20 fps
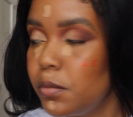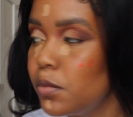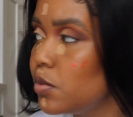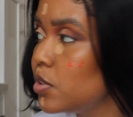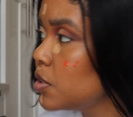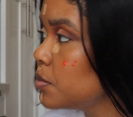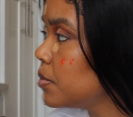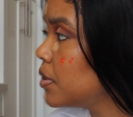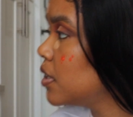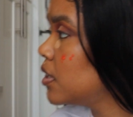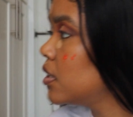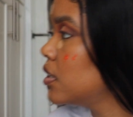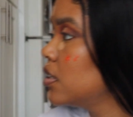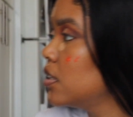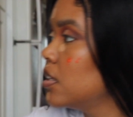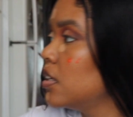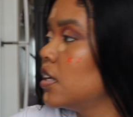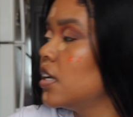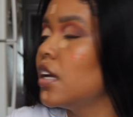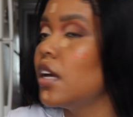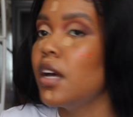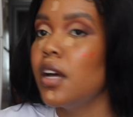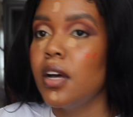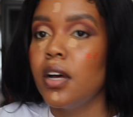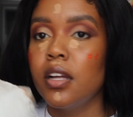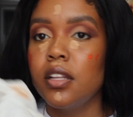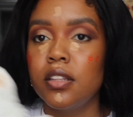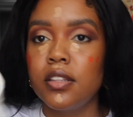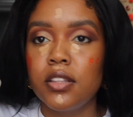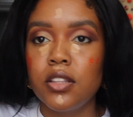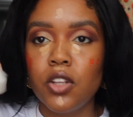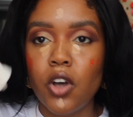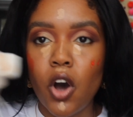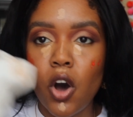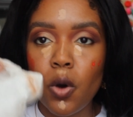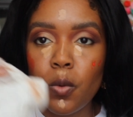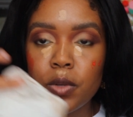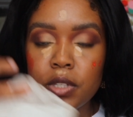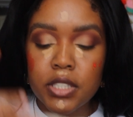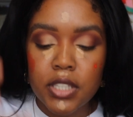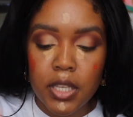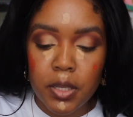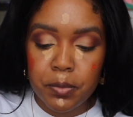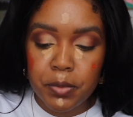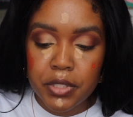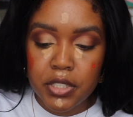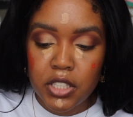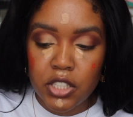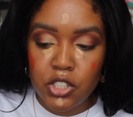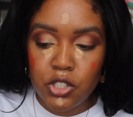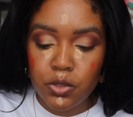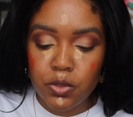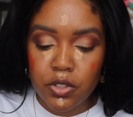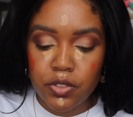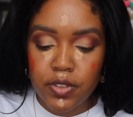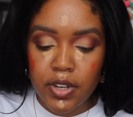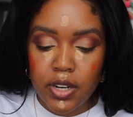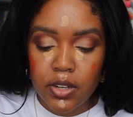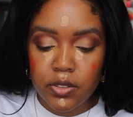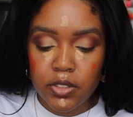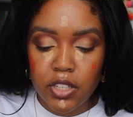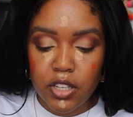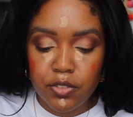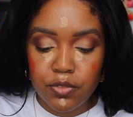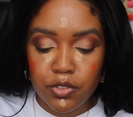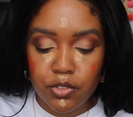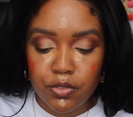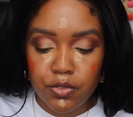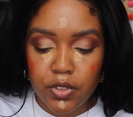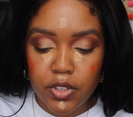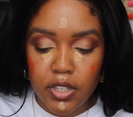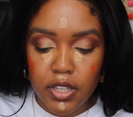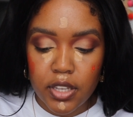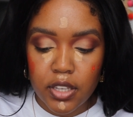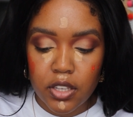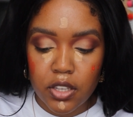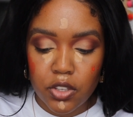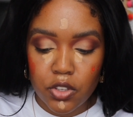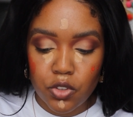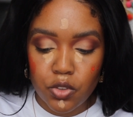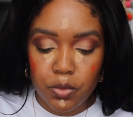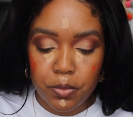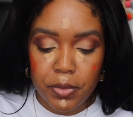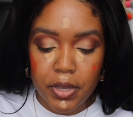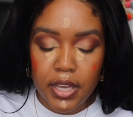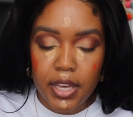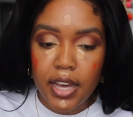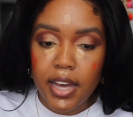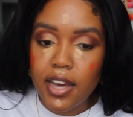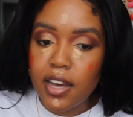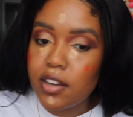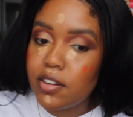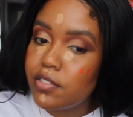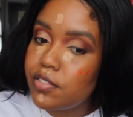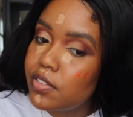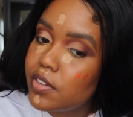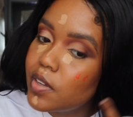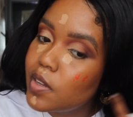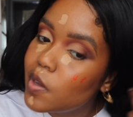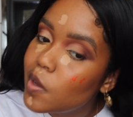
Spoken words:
Where's my, always keep a tissue around if you feel like you may have